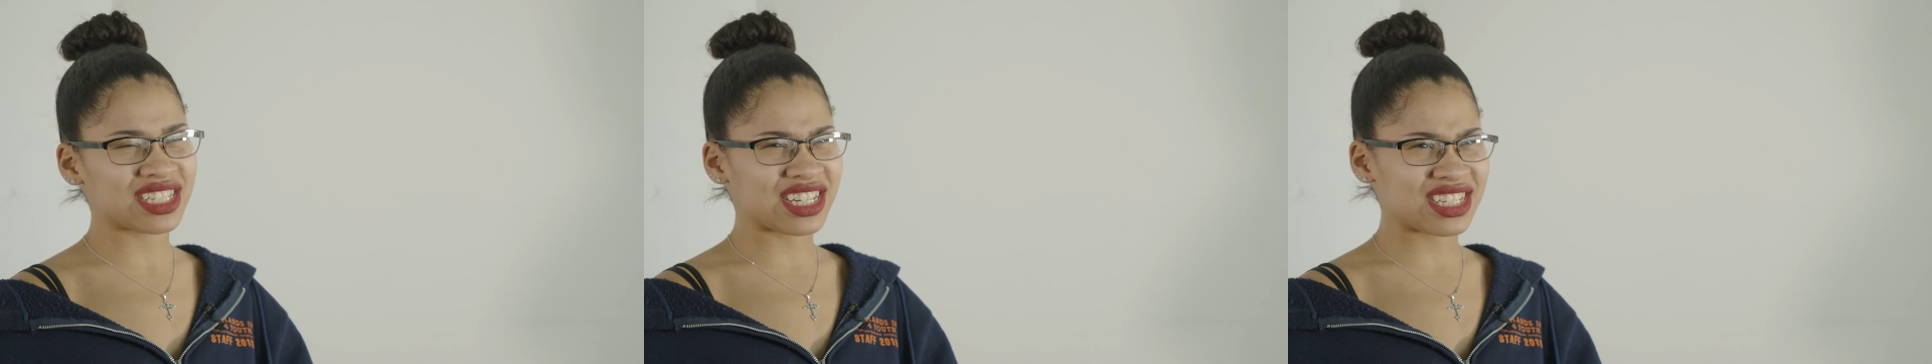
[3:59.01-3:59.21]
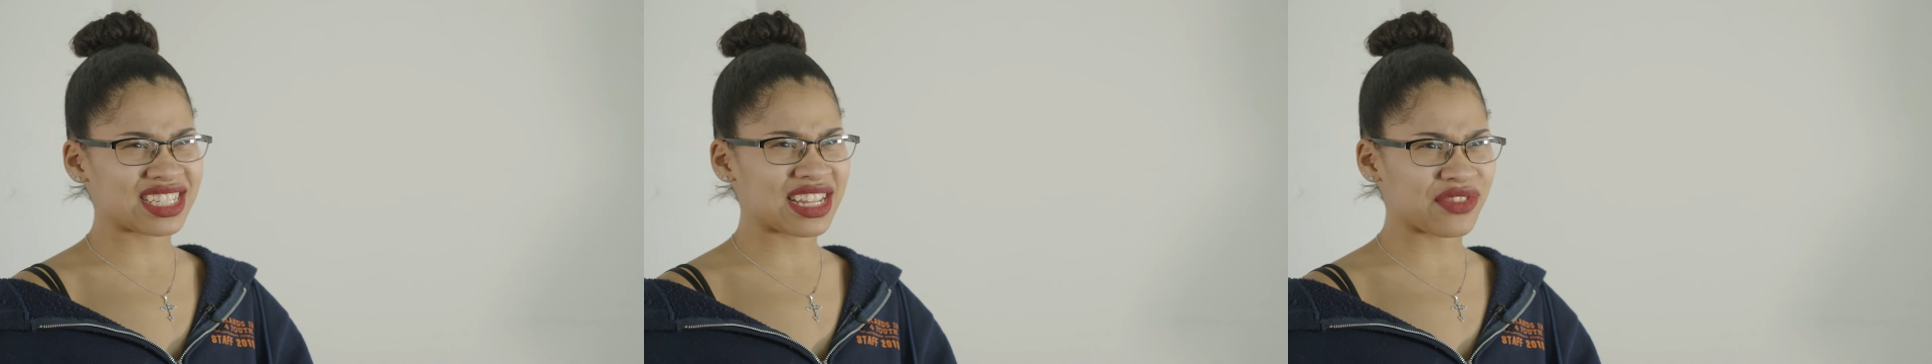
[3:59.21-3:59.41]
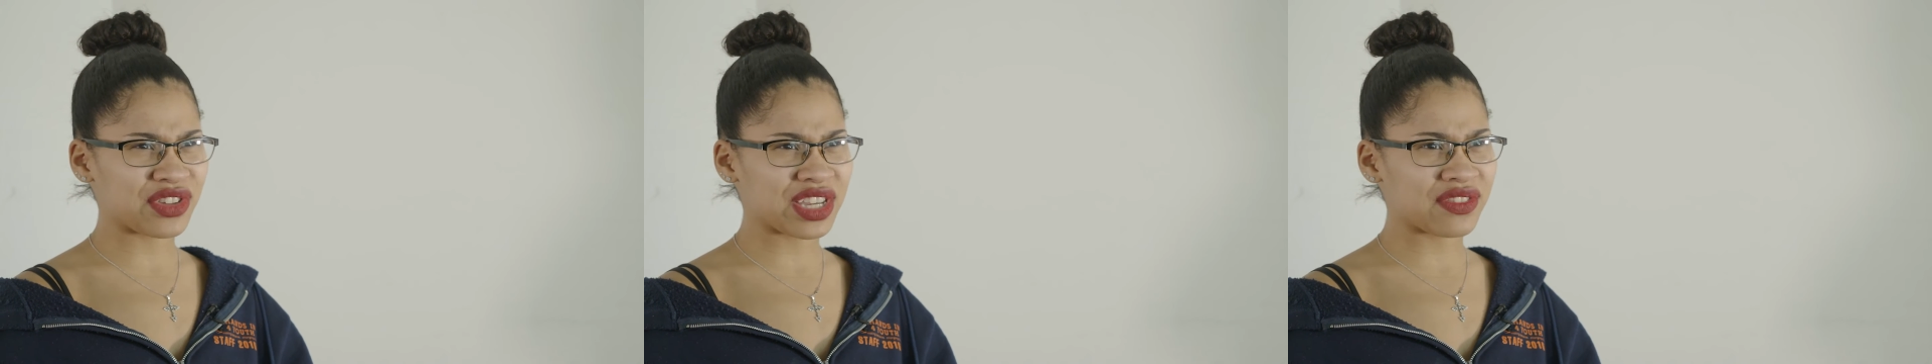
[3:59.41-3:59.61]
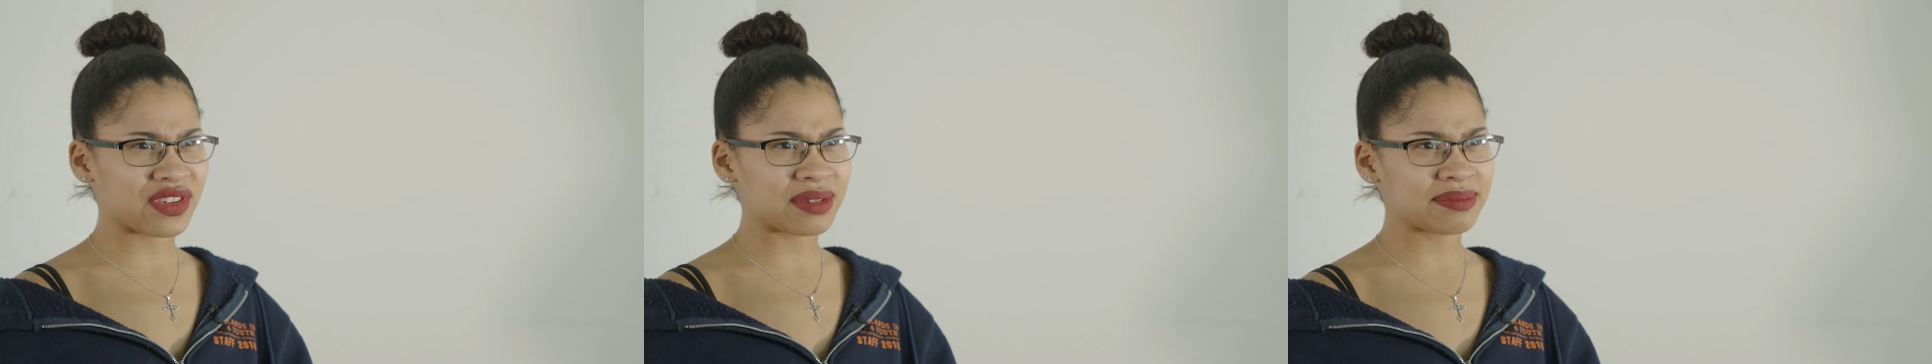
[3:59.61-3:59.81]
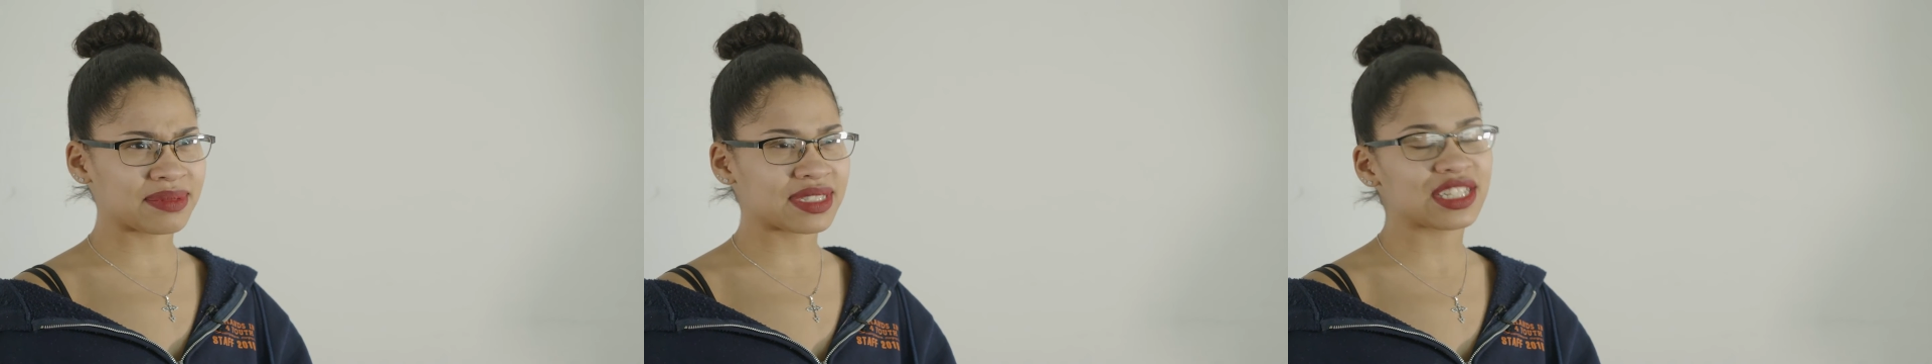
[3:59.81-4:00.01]
I just never give
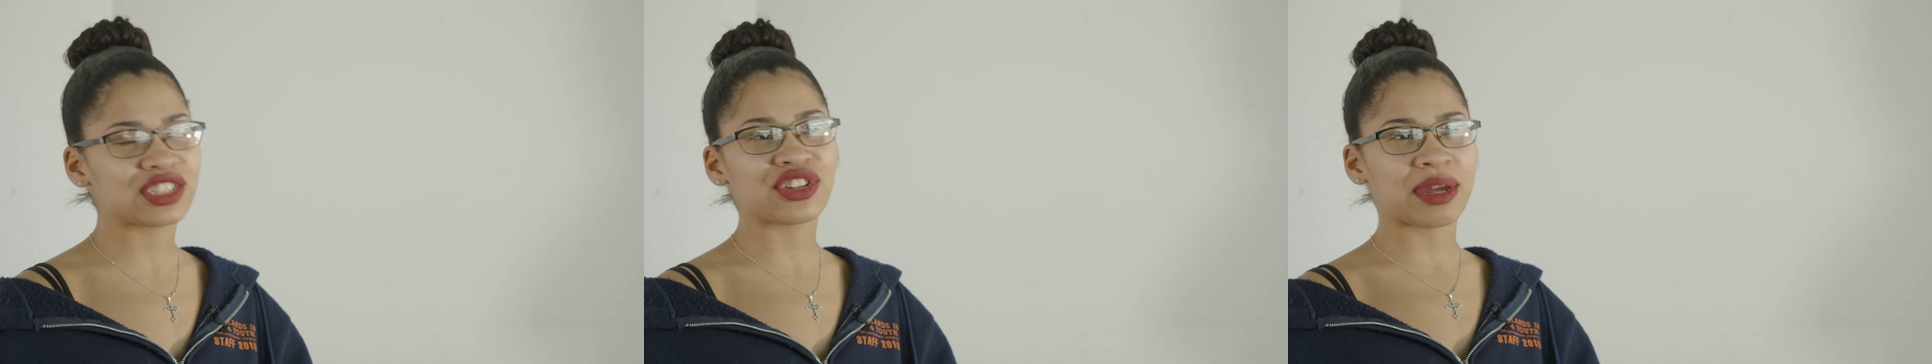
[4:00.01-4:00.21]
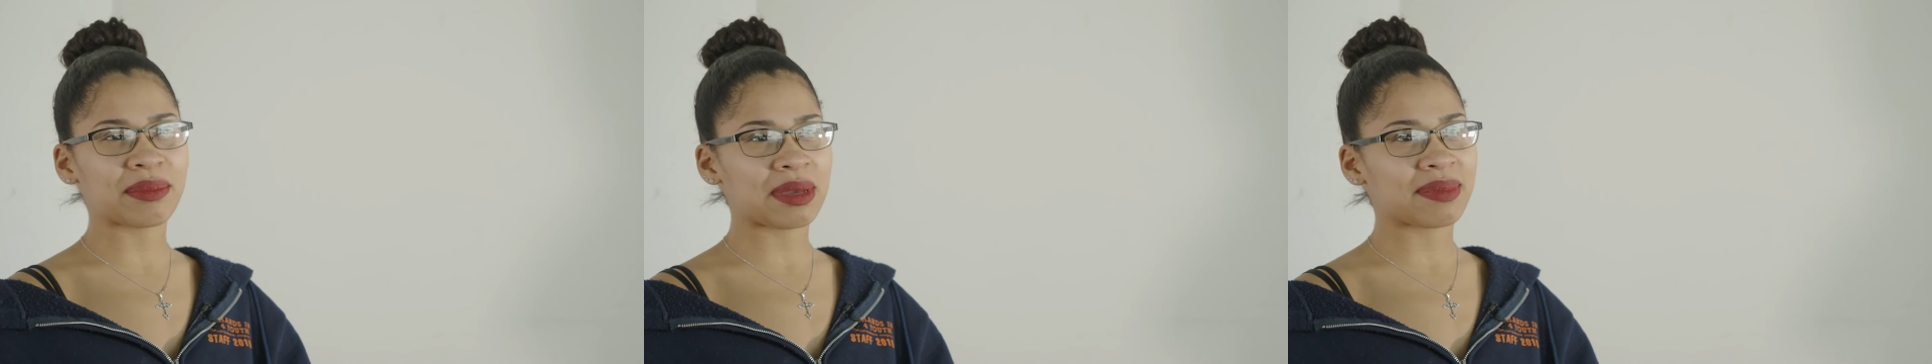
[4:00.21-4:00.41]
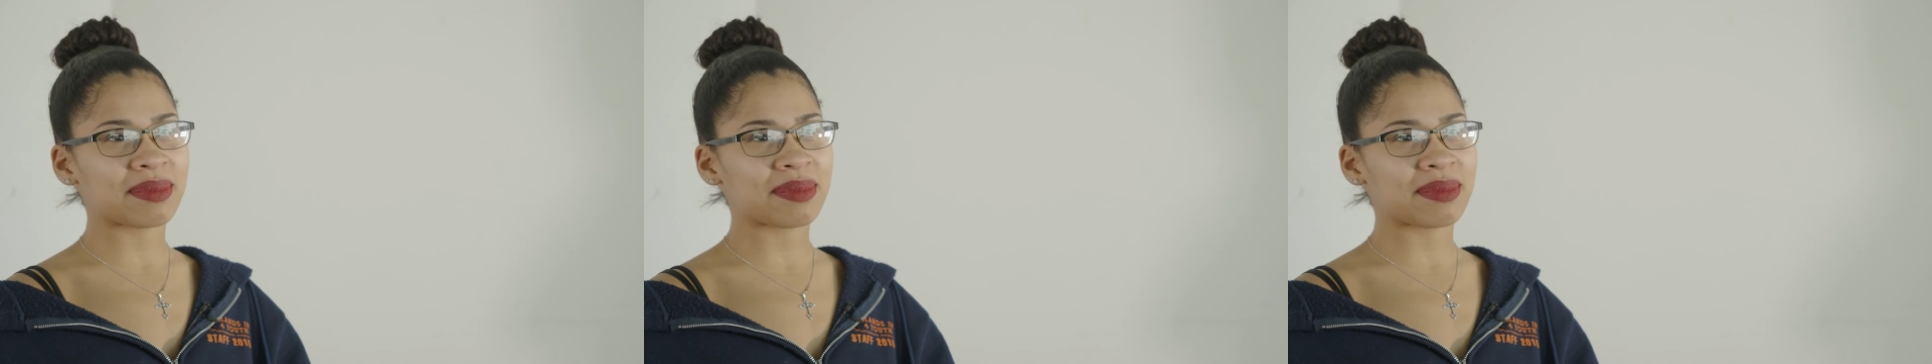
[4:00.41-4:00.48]
up. I try my